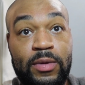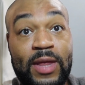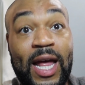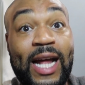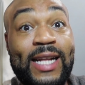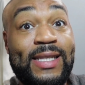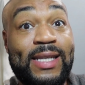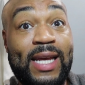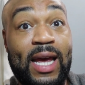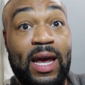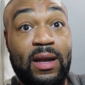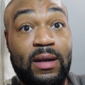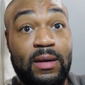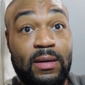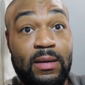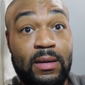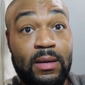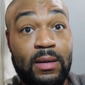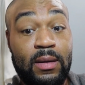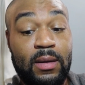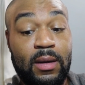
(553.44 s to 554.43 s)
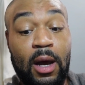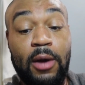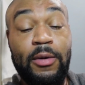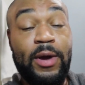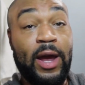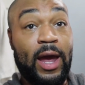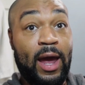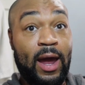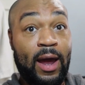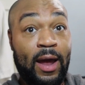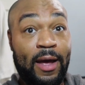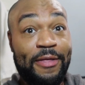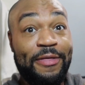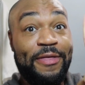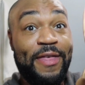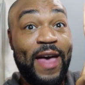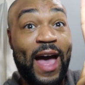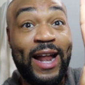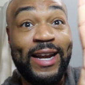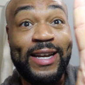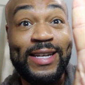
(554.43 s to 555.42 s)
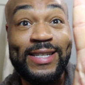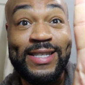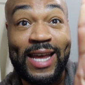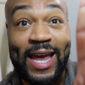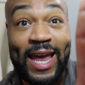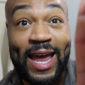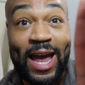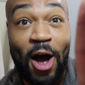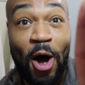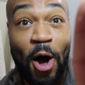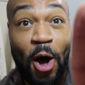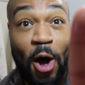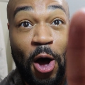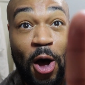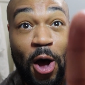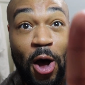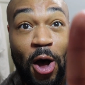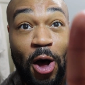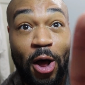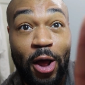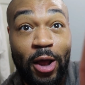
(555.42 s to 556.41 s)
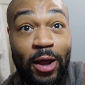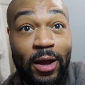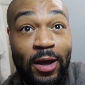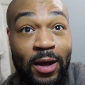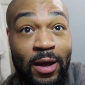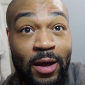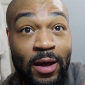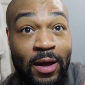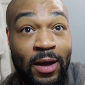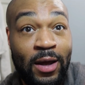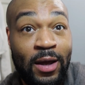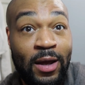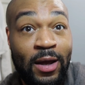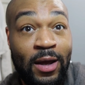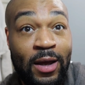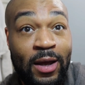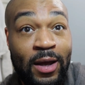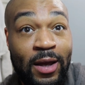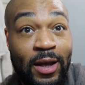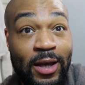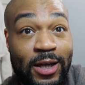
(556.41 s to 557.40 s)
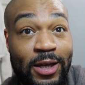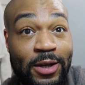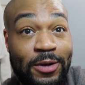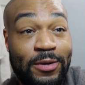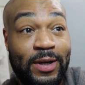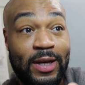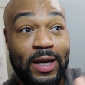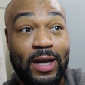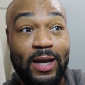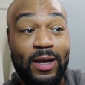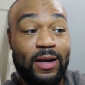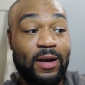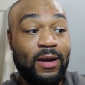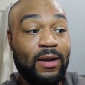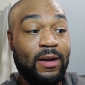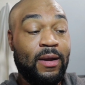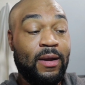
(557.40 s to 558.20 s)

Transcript: That's it. Okay, that is all you need.